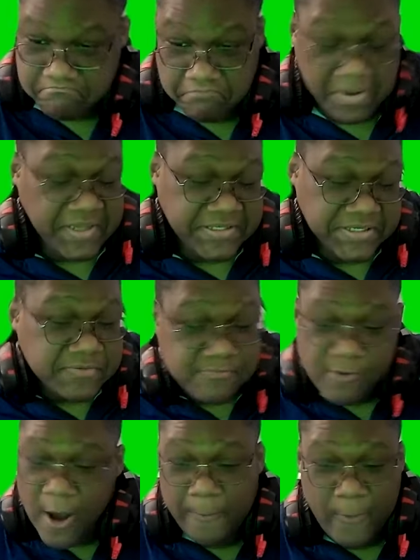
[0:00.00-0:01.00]
Basic
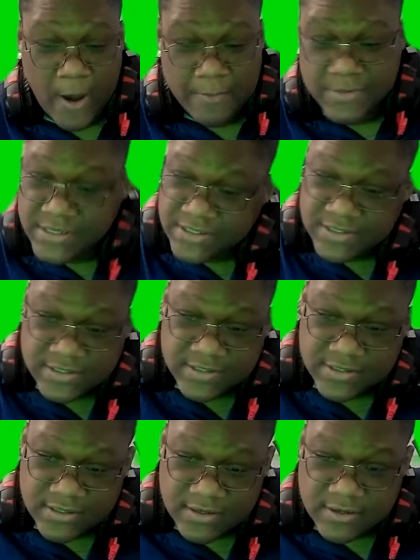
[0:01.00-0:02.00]
premise.
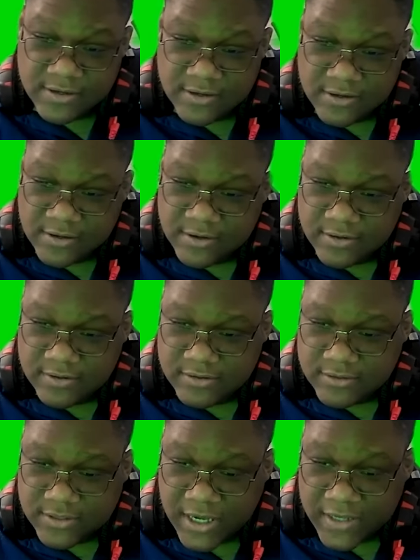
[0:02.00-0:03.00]

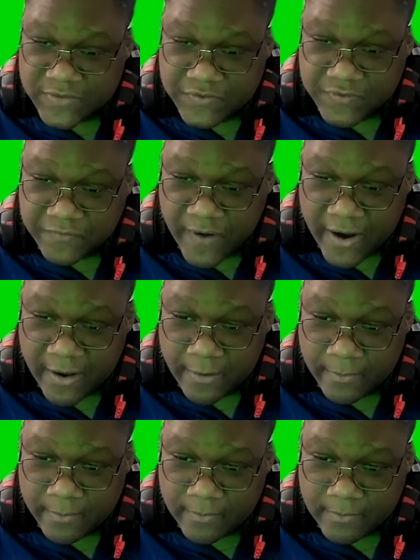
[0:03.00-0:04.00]
She has to fight
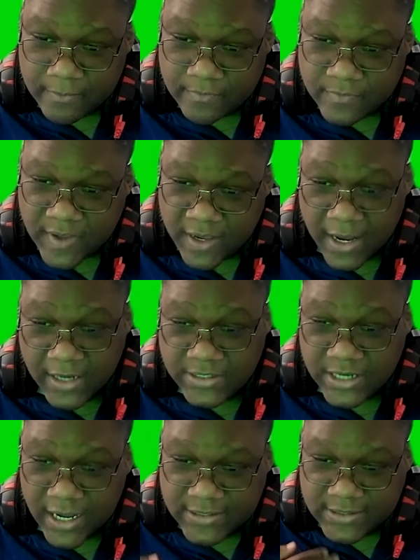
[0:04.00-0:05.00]
him. And then
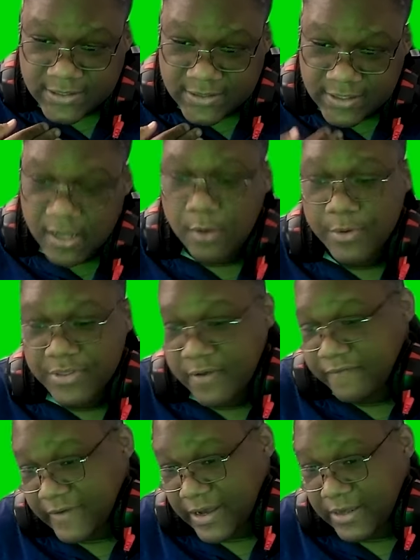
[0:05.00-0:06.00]
she has to deal with the
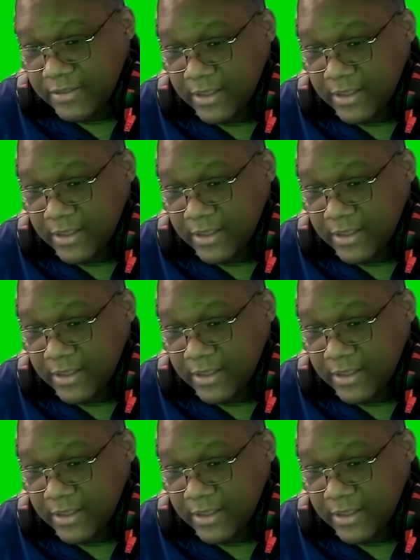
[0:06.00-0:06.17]
fact